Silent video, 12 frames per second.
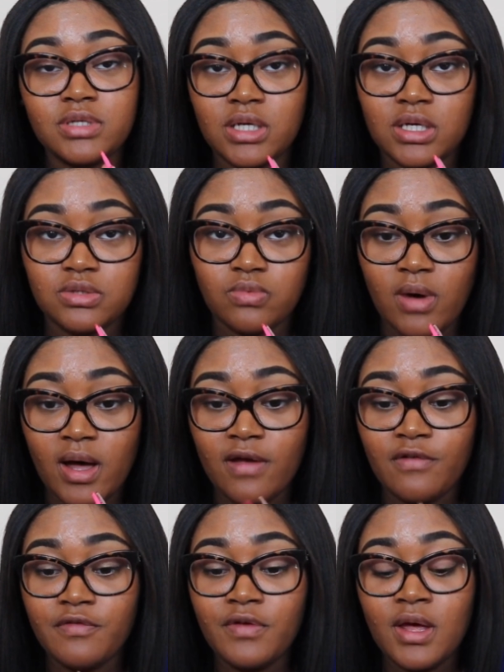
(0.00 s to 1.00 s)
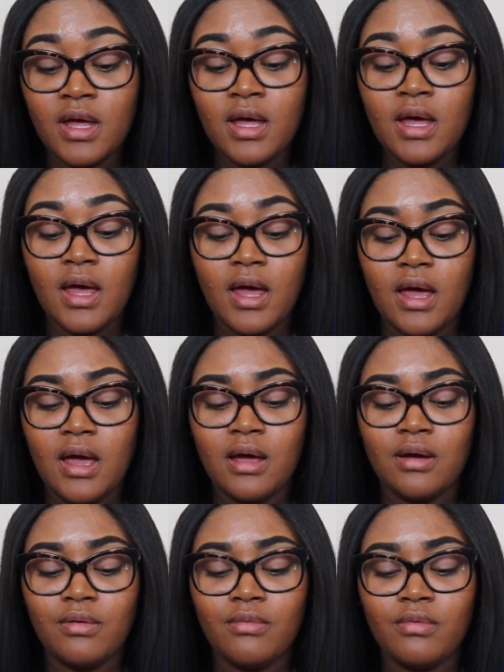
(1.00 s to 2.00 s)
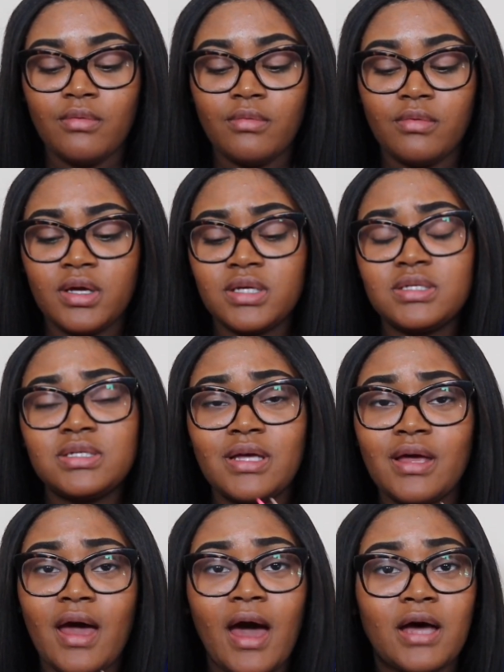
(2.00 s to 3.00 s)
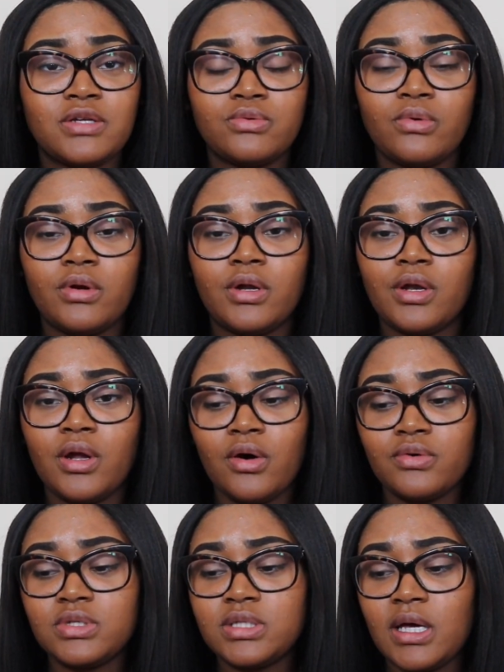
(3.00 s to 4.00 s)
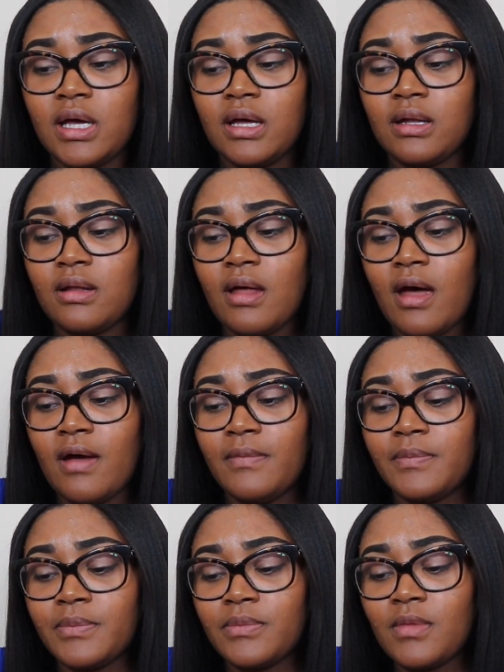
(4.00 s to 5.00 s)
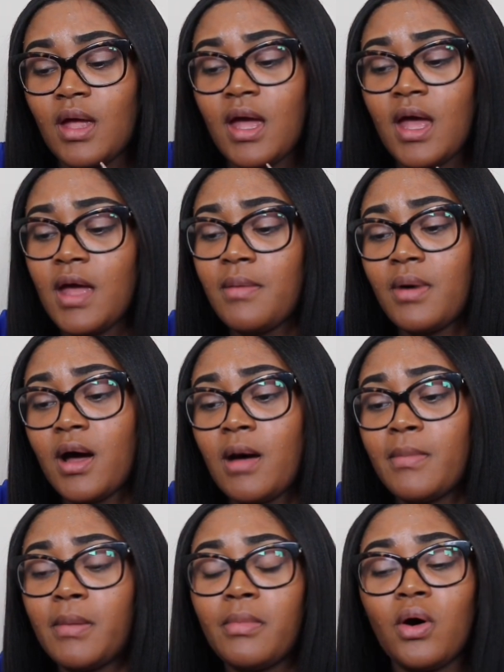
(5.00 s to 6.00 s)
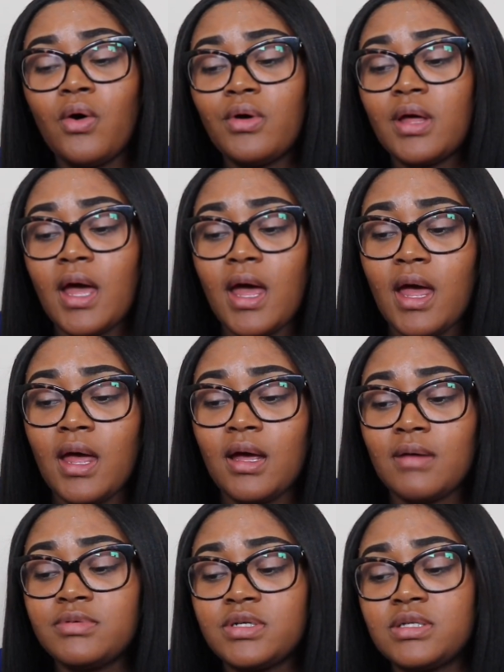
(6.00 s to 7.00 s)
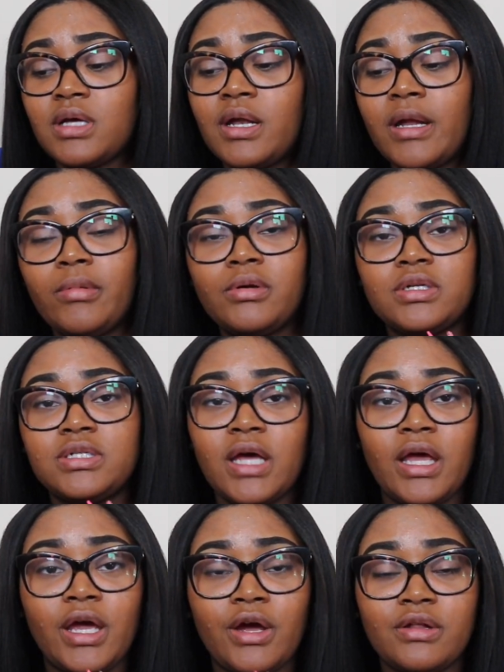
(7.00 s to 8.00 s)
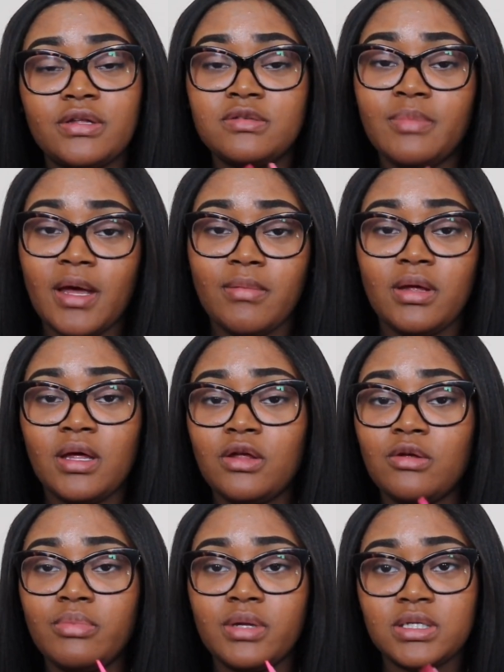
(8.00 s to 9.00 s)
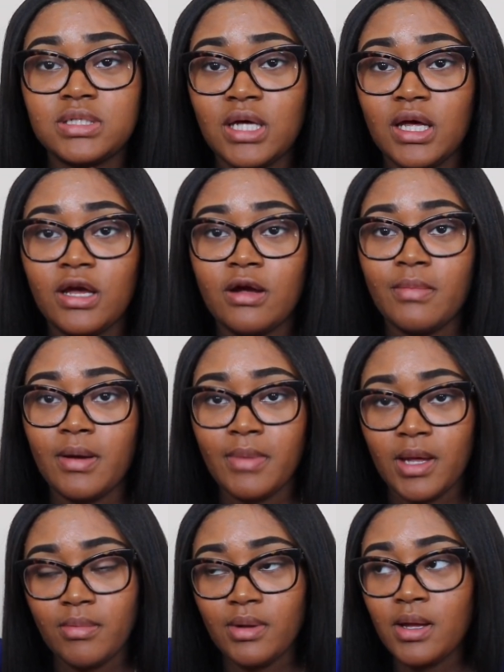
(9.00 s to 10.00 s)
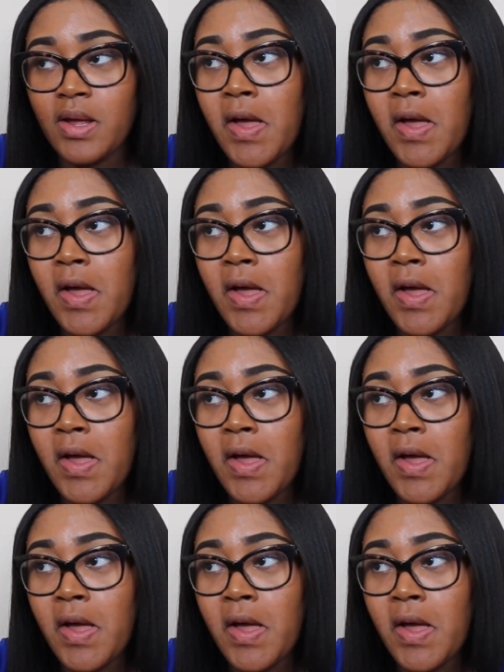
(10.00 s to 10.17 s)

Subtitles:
his wife. And his sick ass wrote a note saying that, hey mom, I'm okay. I'm just unable to take care of this baby. Can you please take care of my baby?